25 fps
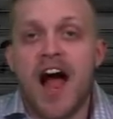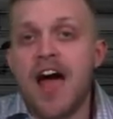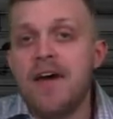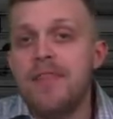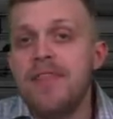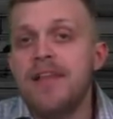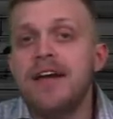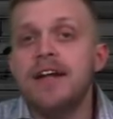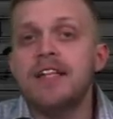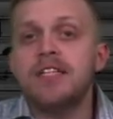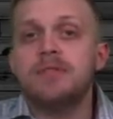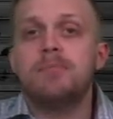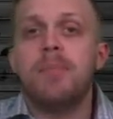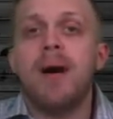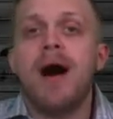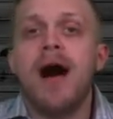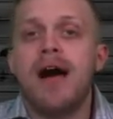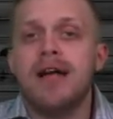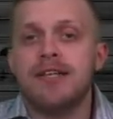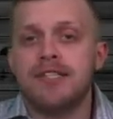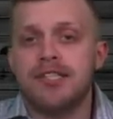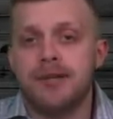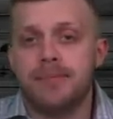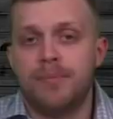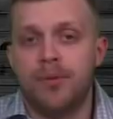I think it's
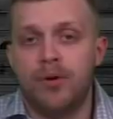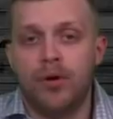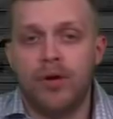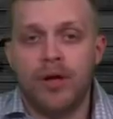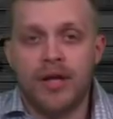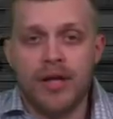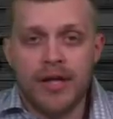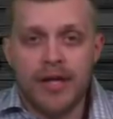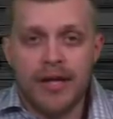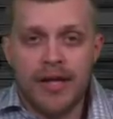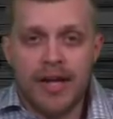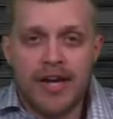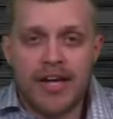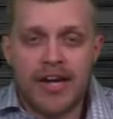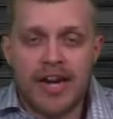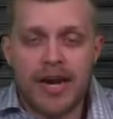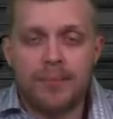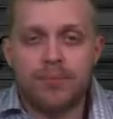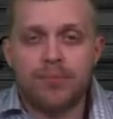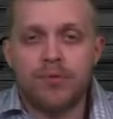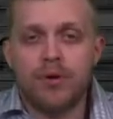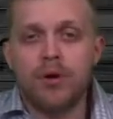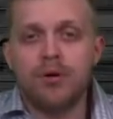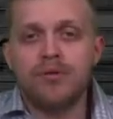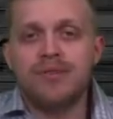possible, and I
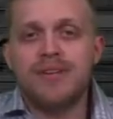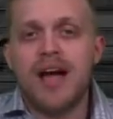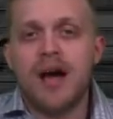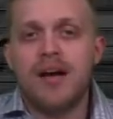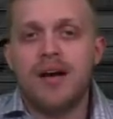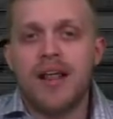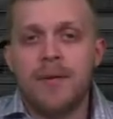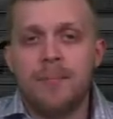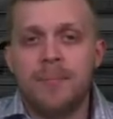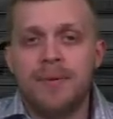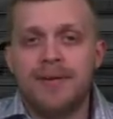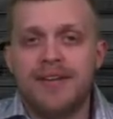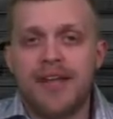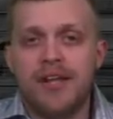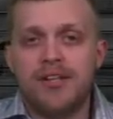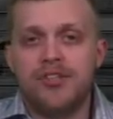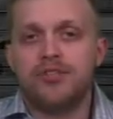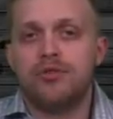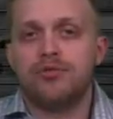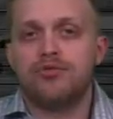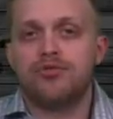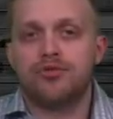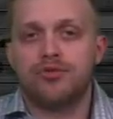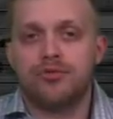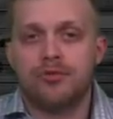broke down a
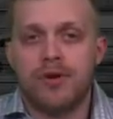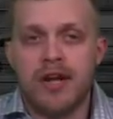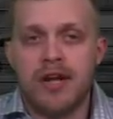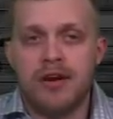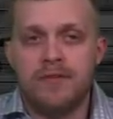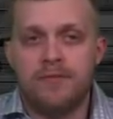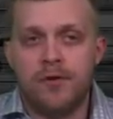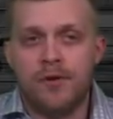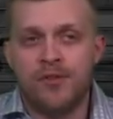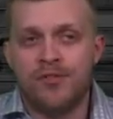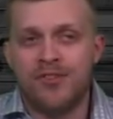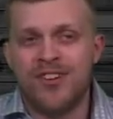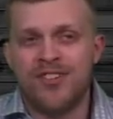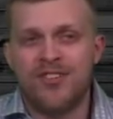potential trade for you.